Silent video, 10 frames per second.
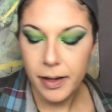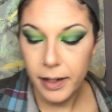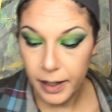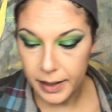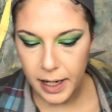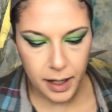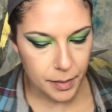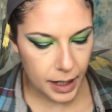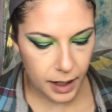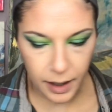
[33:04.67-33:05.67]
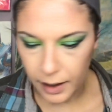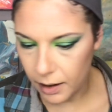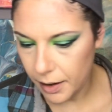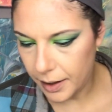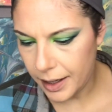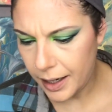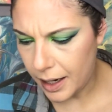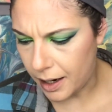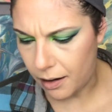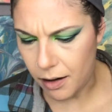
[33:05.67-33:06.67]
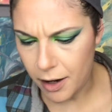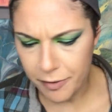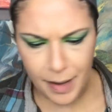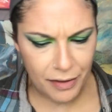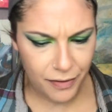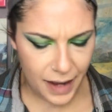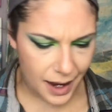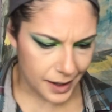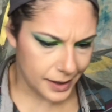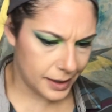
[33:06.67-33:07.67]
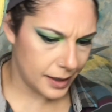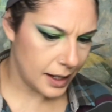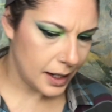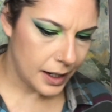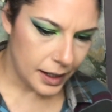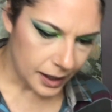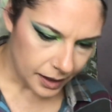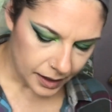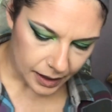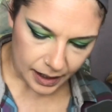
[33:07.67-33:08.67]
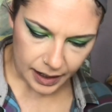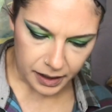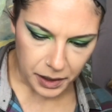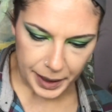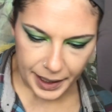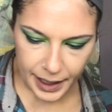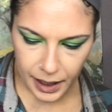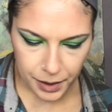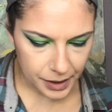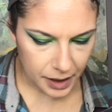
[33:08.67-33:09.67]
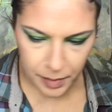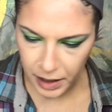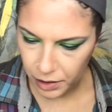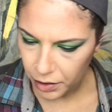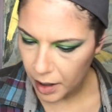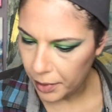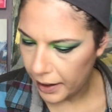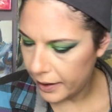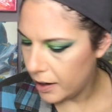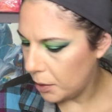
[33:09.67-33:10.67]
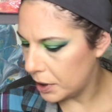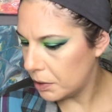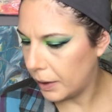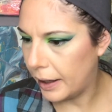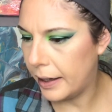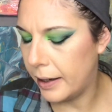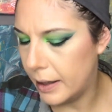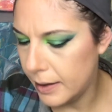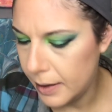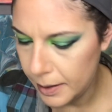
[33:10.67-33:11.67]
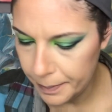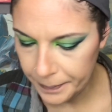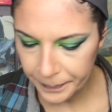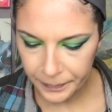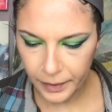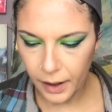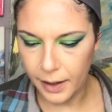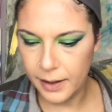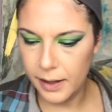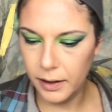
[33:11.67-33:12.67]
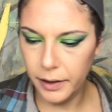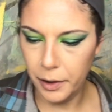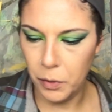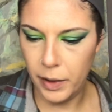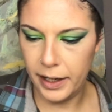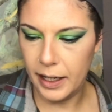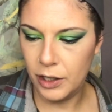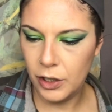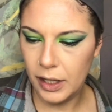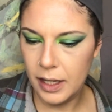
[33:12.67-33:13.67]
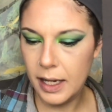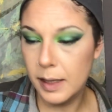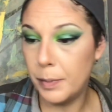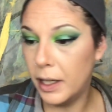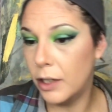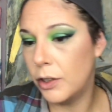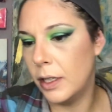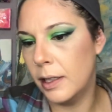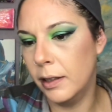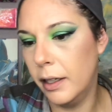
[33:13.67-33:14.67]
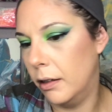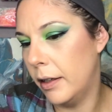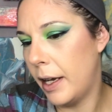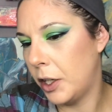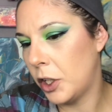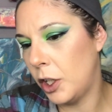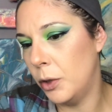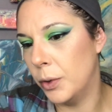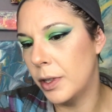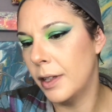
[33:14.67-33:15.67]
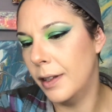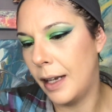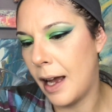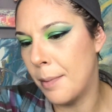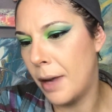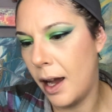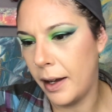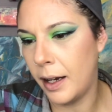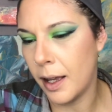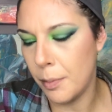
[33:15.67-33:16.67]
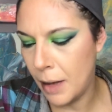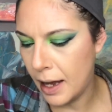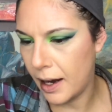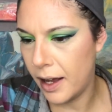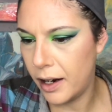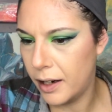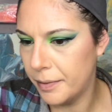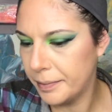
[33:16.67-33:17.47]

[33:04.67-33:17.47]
gonna take a minute and get all the kitty hair off my face. I know a kitty who's gonna be in trouble. I know which one it is. It's the little one, and she thinks because she's little and cute that I'm not gonna get mad at her.